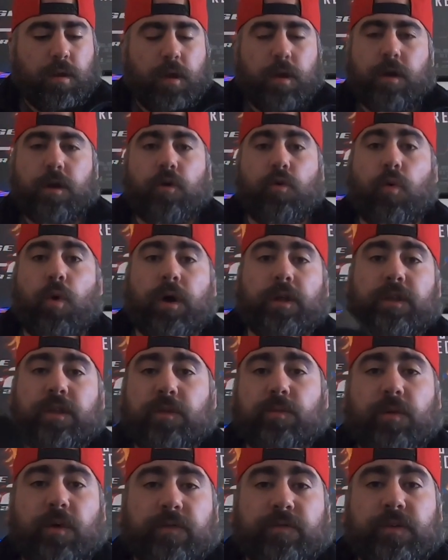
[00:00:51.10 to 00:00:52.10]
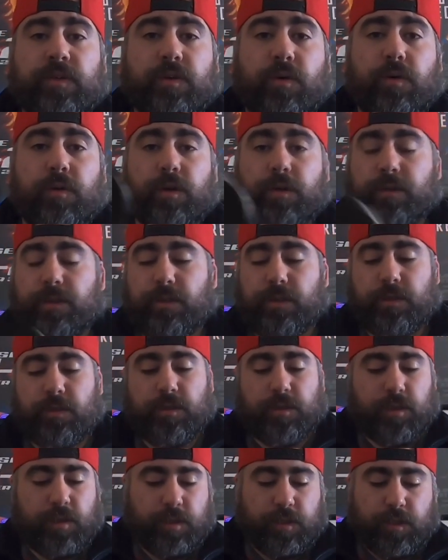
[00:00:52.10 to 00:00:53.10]
Quantum of
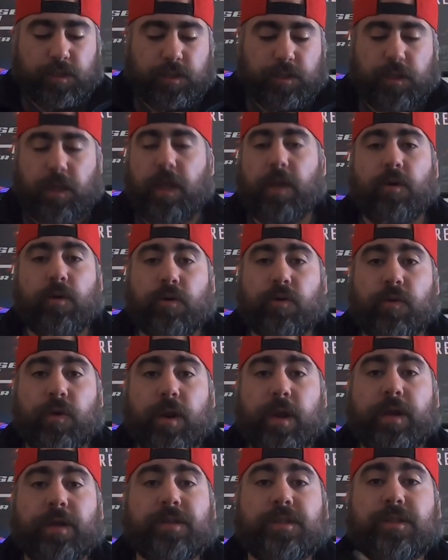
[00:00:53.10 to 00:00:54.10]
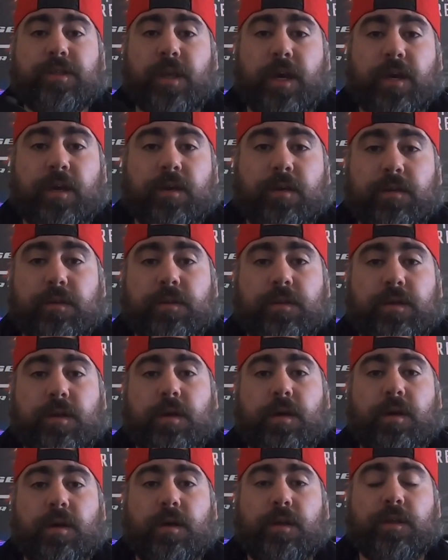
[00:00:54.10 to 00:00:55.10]
Solace. This is Daniel Craig's second
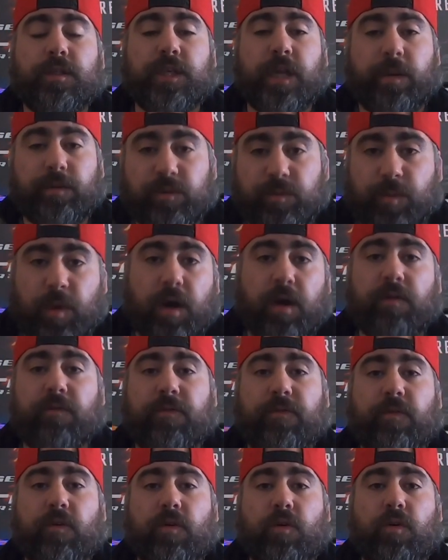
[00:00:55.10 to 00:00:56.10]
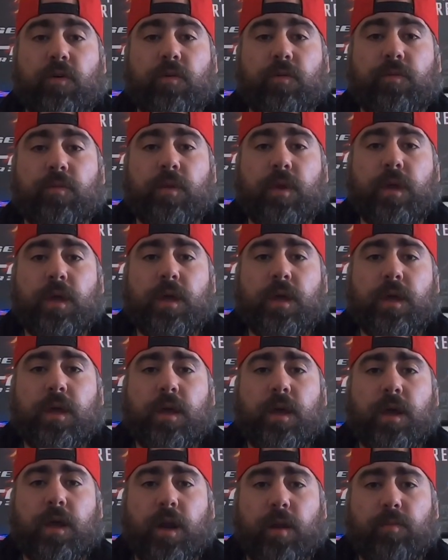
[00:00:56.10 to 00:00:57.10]
James Bond film.
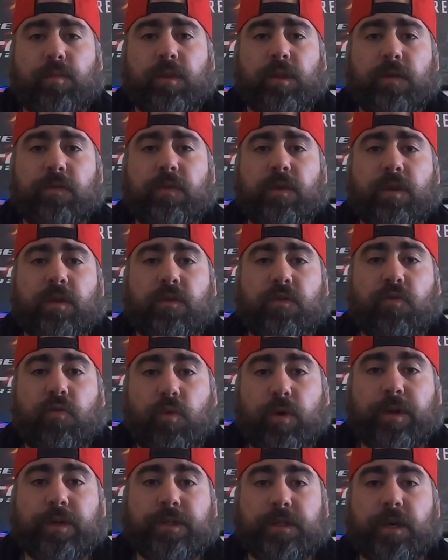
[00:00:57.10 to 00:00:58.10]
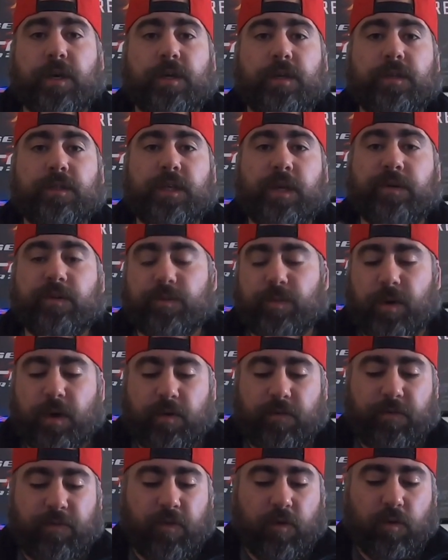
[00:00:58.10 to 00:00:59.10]
And I believe the 22nd James
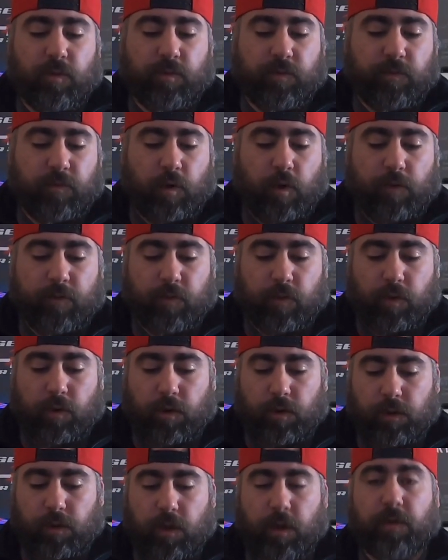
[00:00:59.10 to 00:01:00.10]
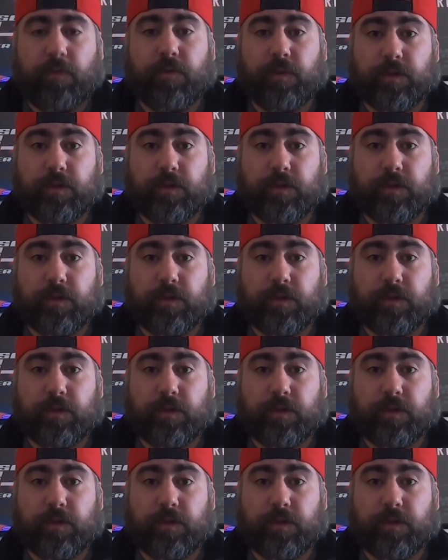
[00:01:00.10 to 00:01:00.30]
Bond film overall of the